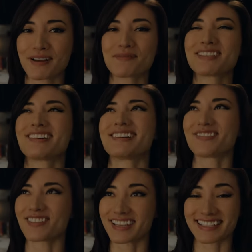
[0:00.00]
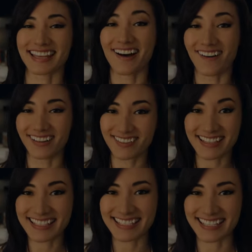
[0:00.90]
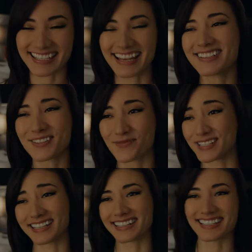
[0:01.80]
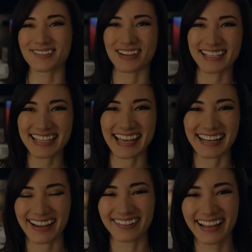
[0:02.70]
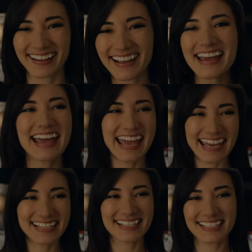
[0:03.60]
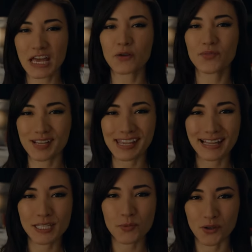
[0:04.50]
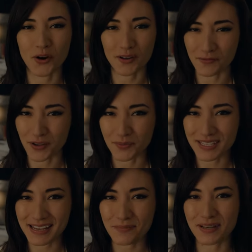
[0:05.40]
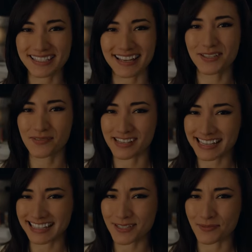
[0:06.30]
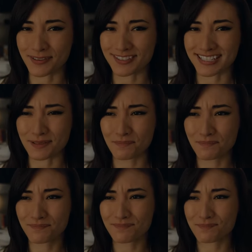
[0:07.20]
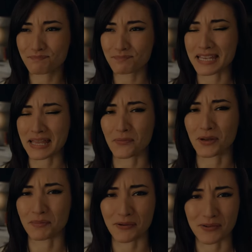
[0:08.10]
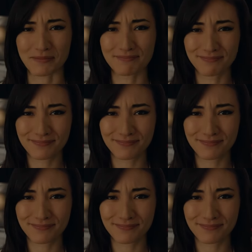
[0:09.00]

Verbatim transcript: I'm starting to realize that all of this just sounds ridiculous when I say it out loud. It doesn't sound ridiculous when you're on a film set, but it sounds ridiculous when you just say them one by one.